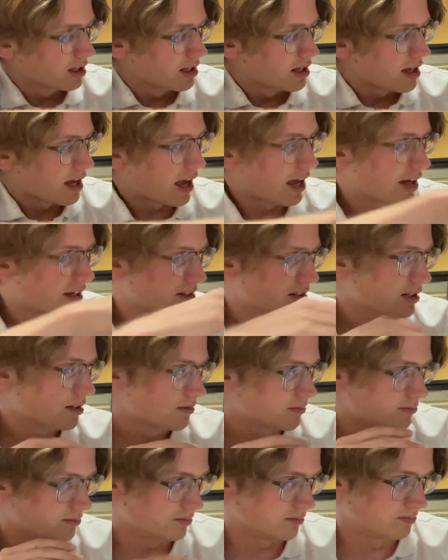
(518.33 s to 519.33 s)
And
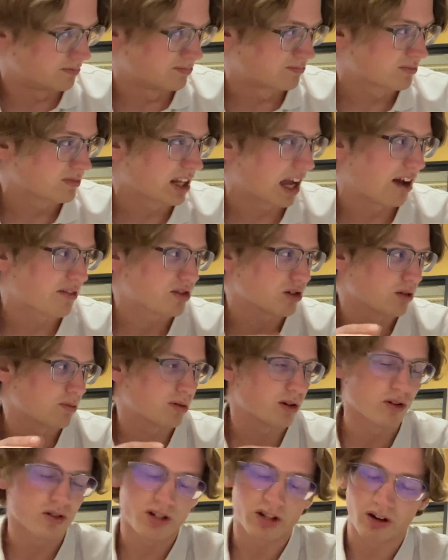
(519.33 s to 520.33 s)
after
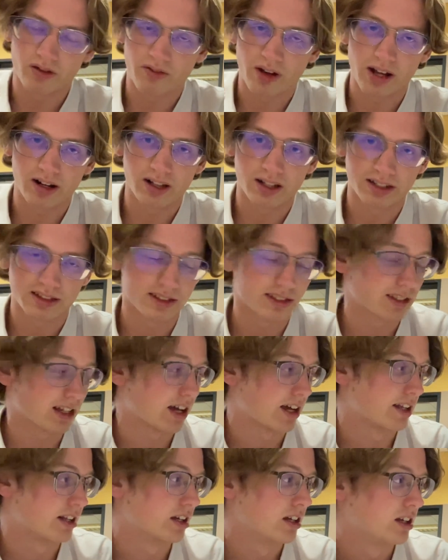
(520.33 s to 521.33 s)
approaching our finalized
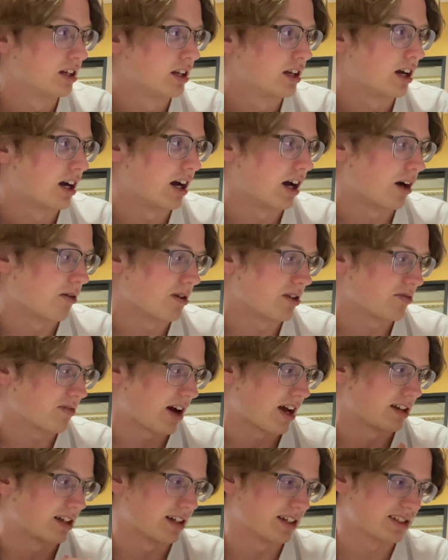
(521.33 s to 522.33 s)
design, we
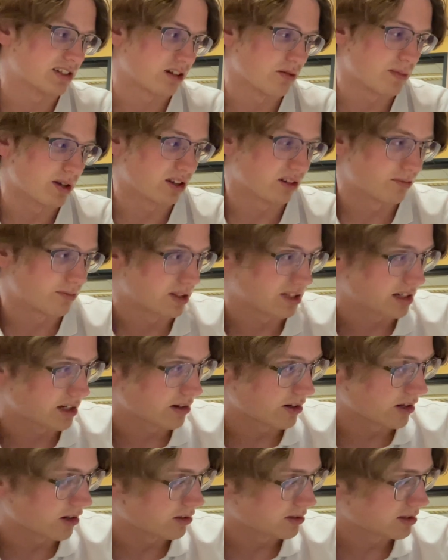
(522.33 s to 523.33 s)
finalized our bill of
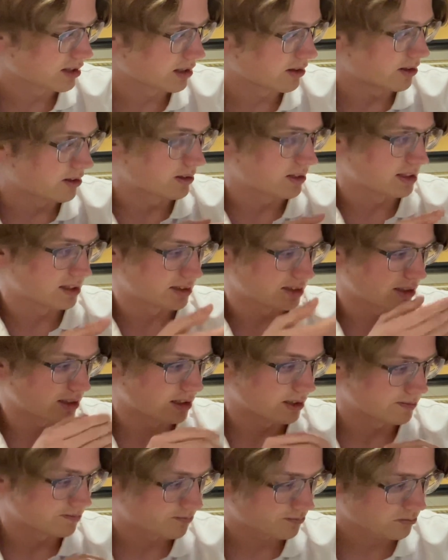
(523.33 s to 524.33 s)
materials. Here you can
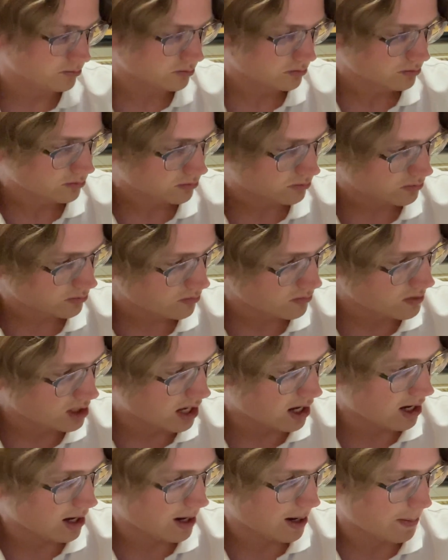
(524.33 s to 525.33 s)
see
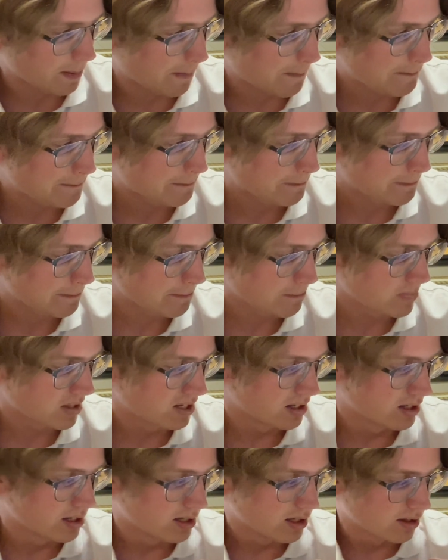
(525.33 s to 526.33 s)
the
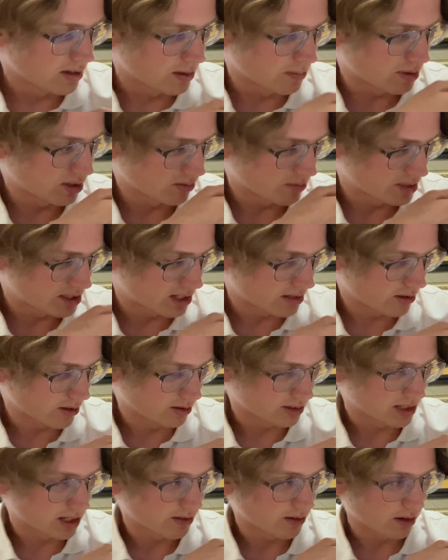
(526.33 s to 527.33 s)
bill of
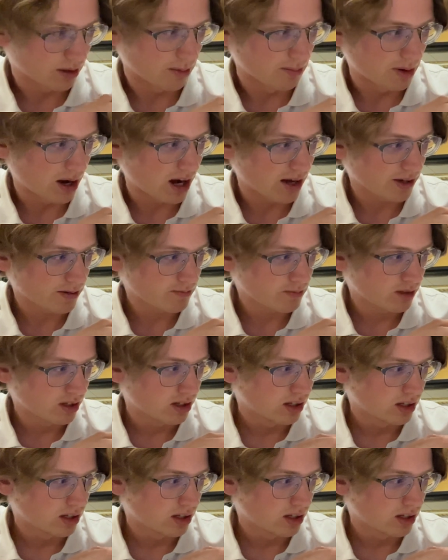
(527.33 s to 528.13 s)
materials here on the bottom.